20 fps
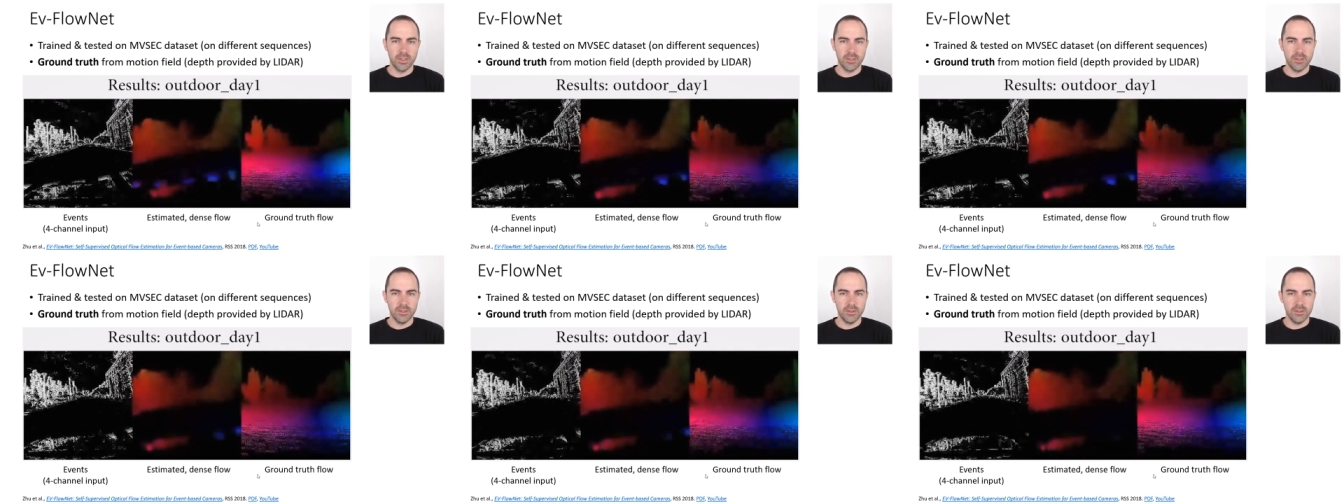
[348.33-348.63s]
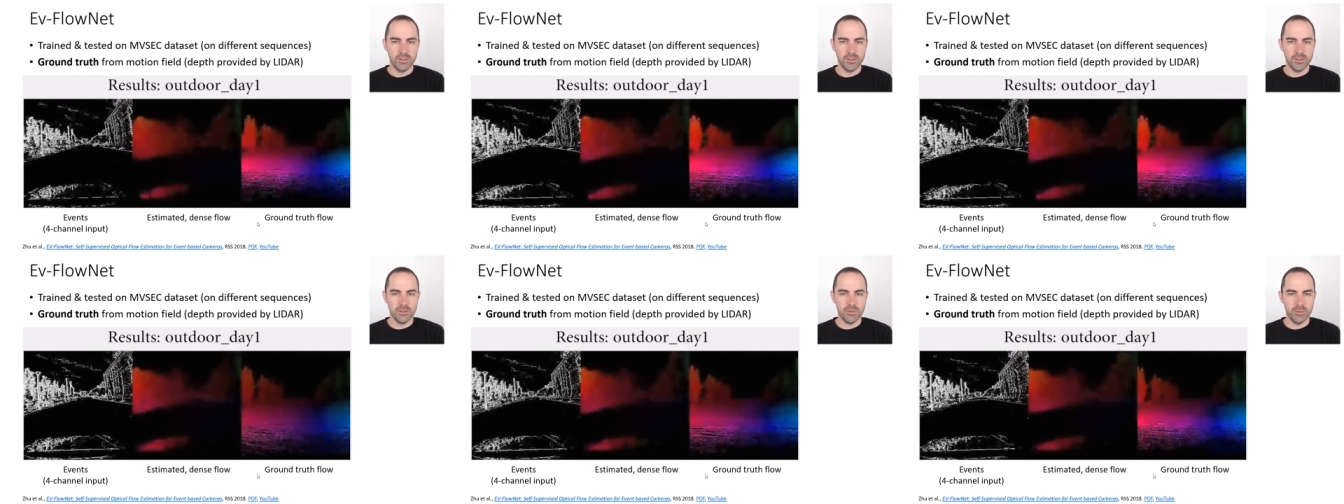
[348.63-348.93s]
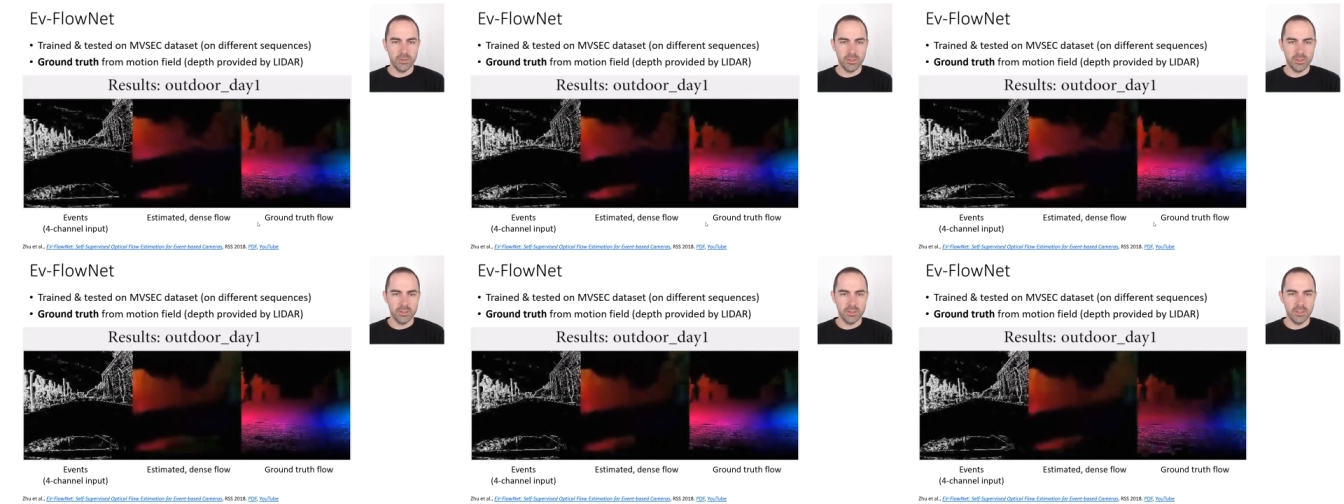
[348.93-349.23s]
This is
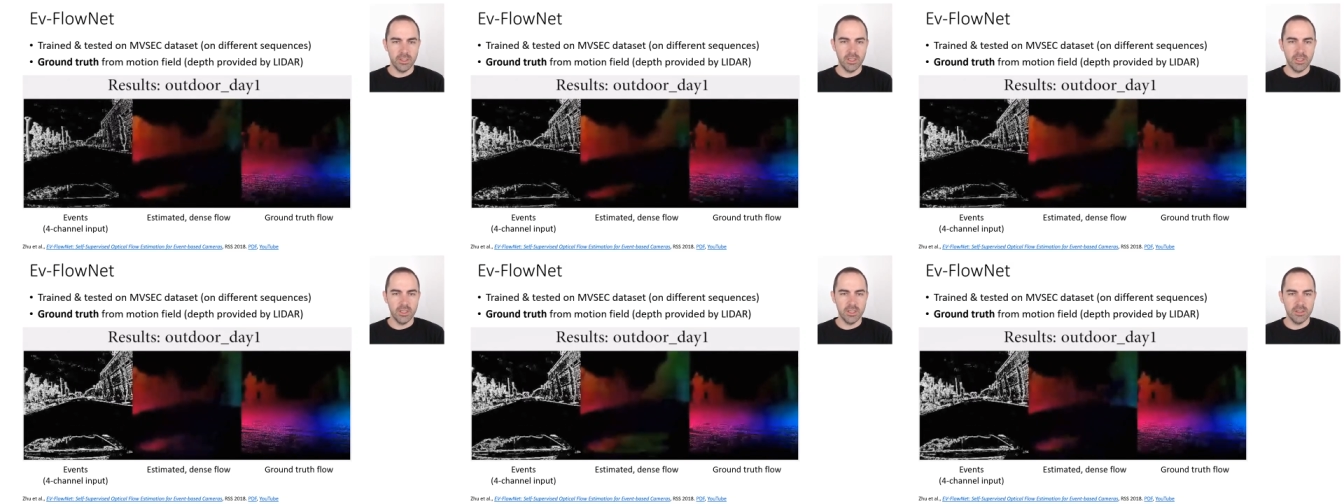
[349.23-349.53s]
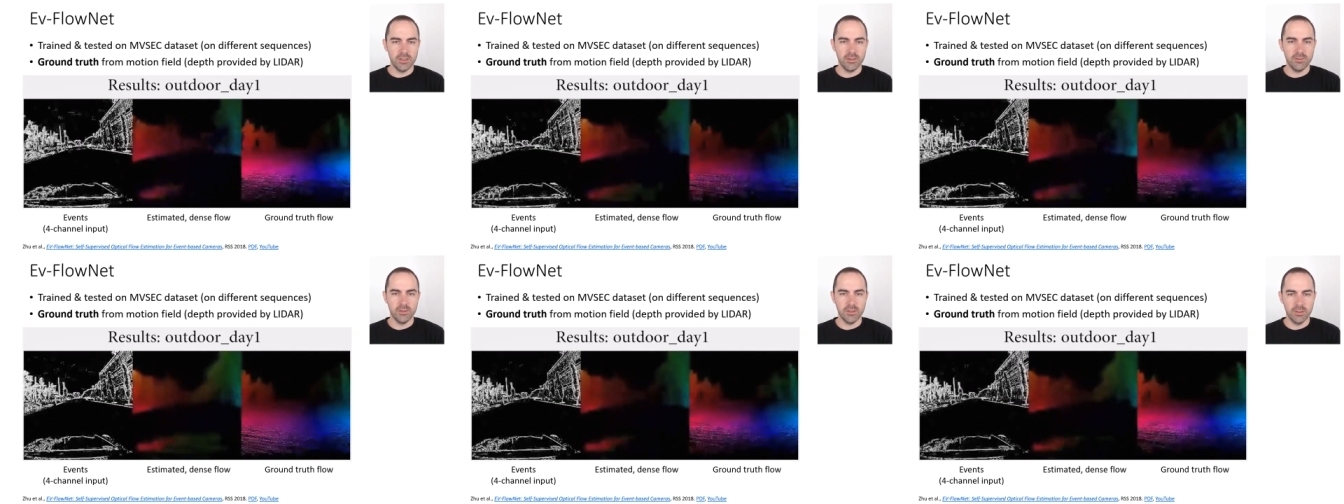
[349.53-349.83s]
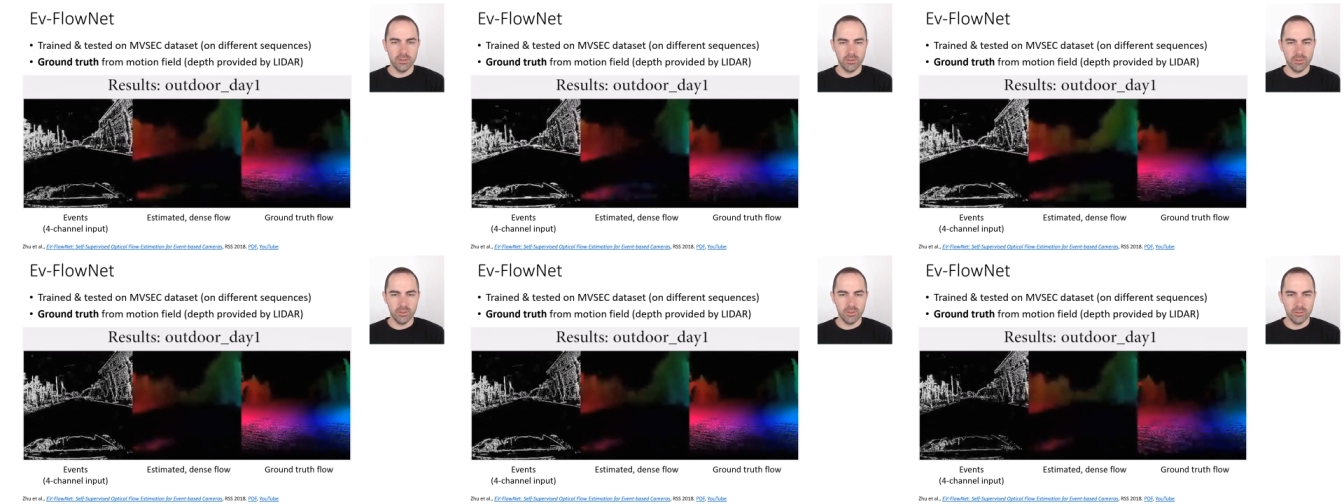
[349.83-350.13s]
during daylight, even
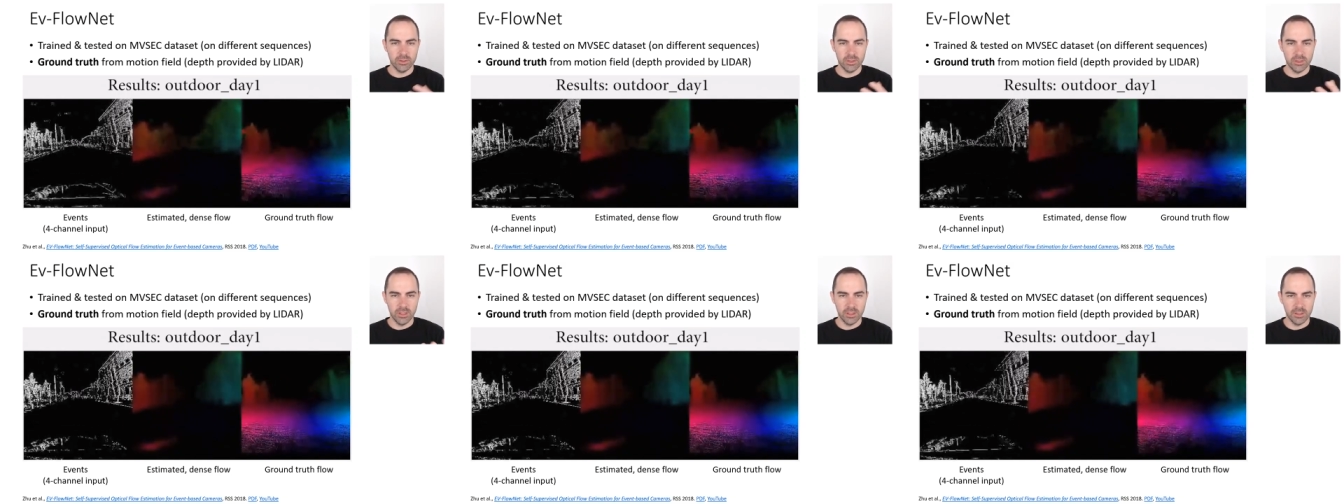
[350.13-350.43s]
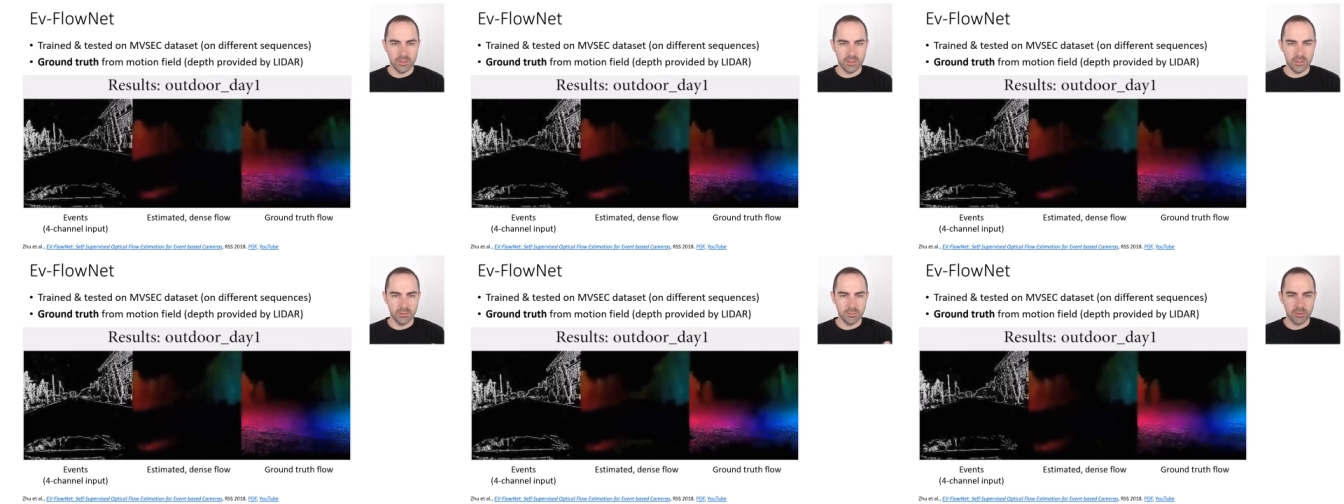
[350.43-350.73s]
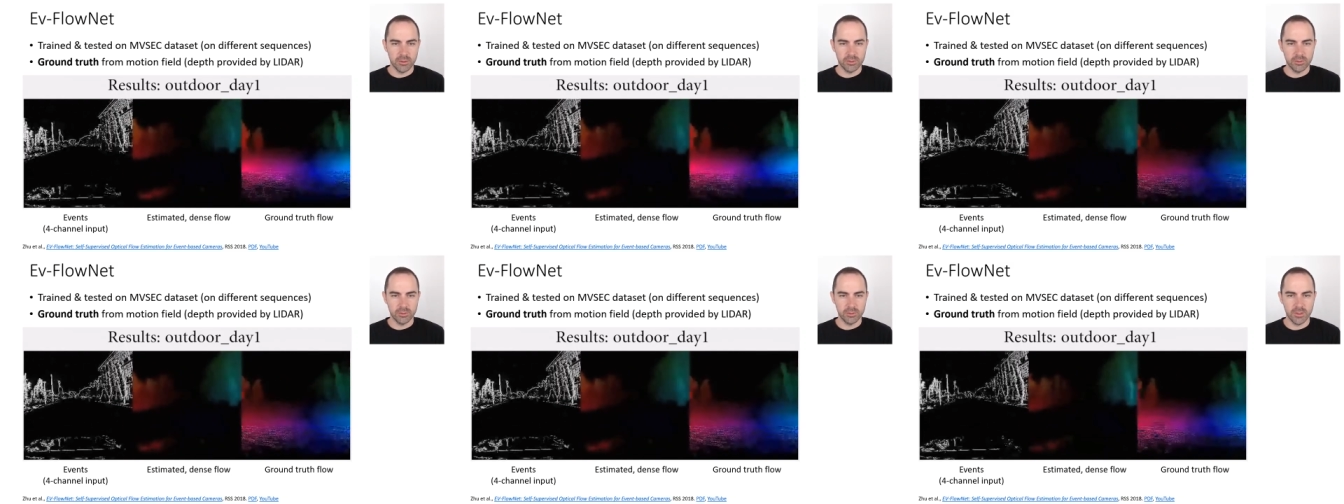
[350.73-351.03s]
though it looks like dark
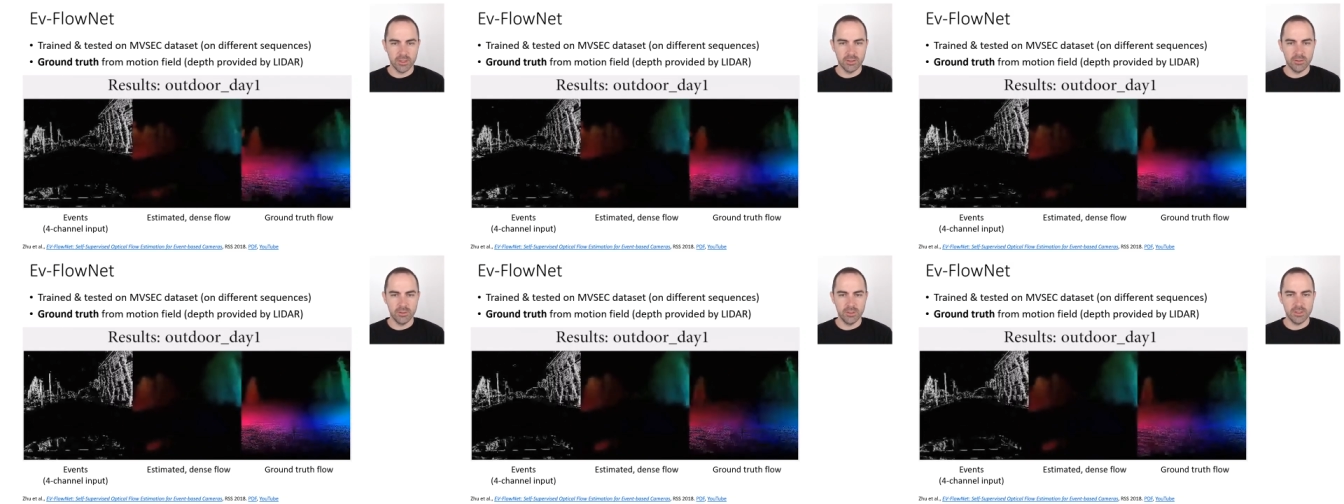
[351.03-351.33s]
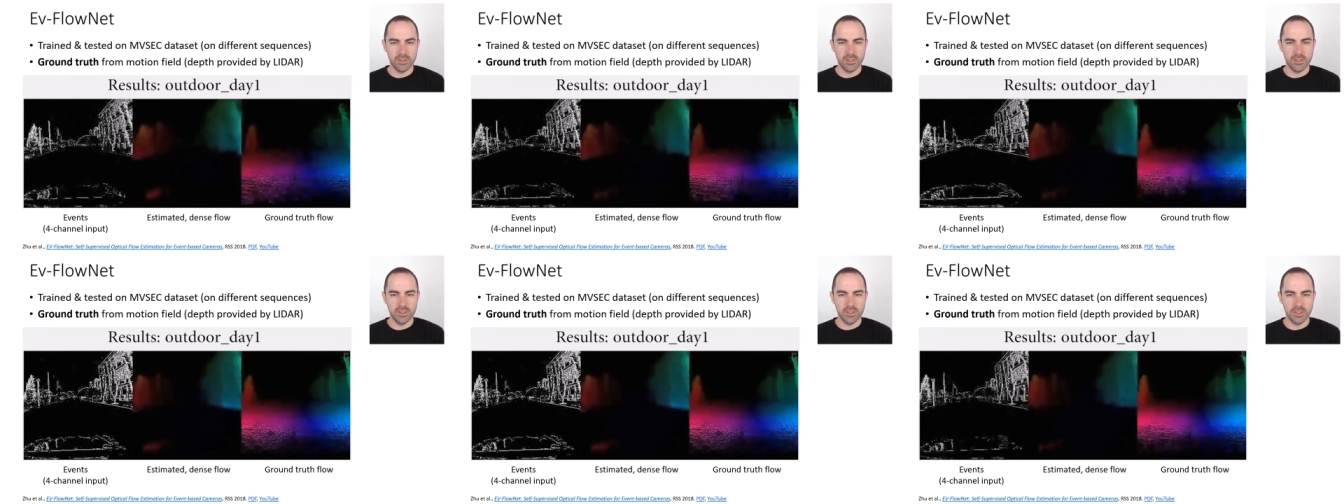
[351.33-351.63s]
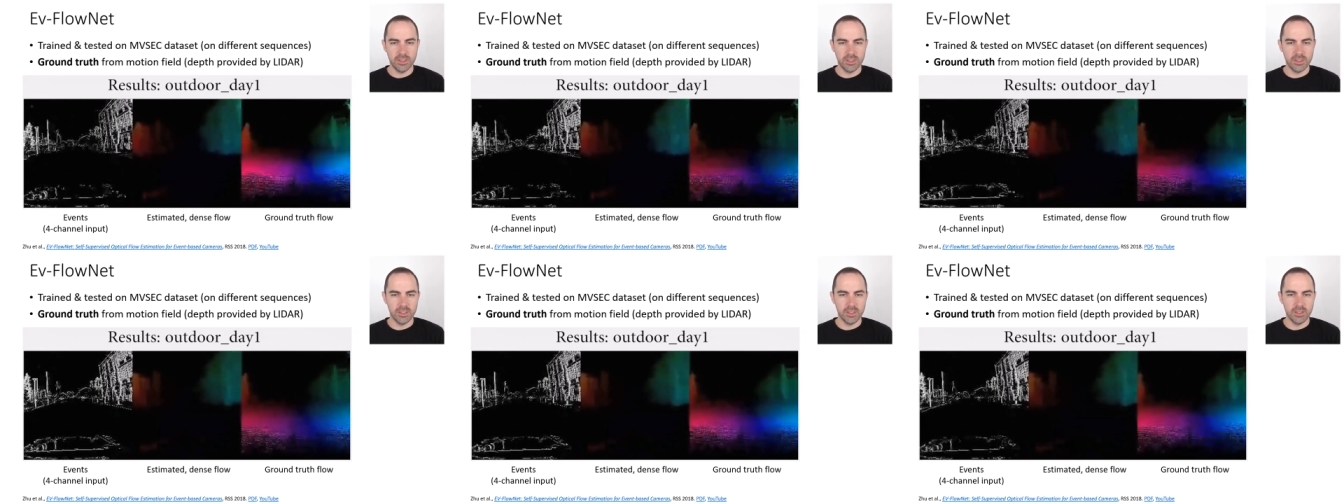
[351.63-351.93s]
because we are only seeing
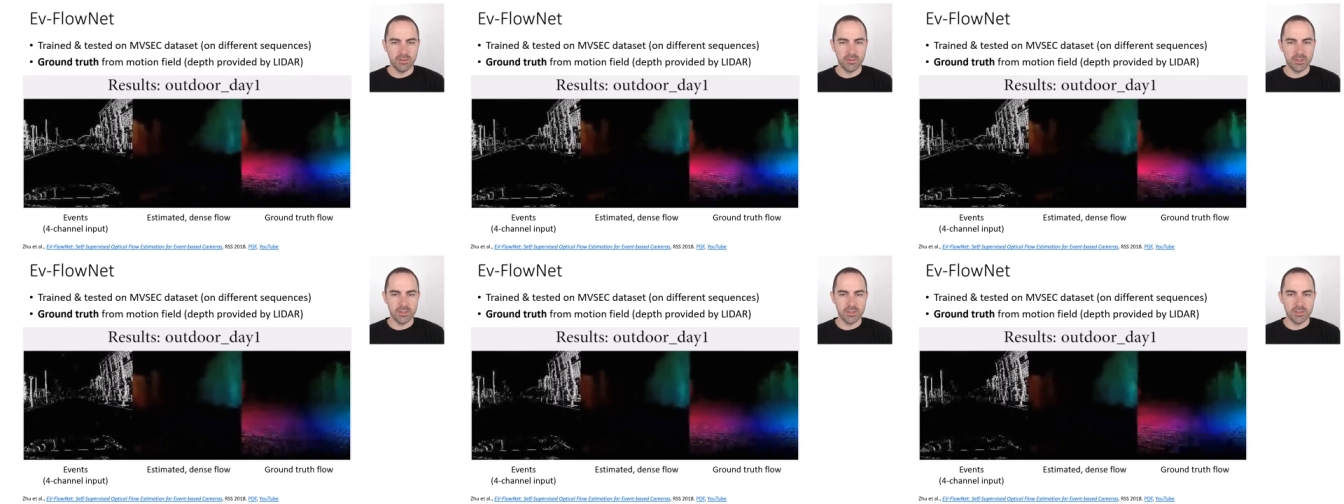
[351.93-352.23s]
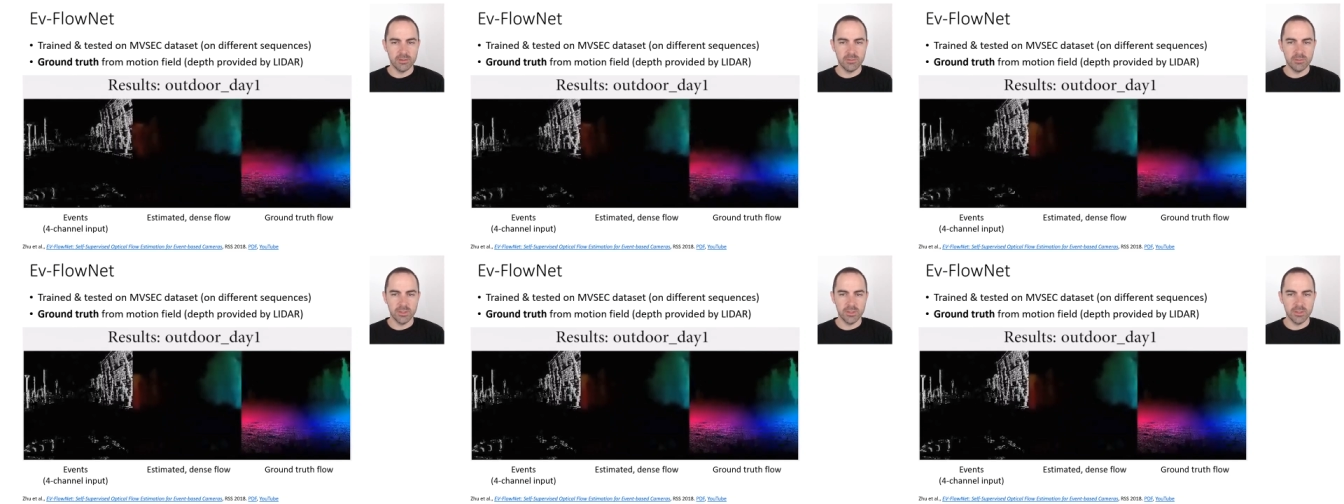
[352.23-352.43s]
the, the events,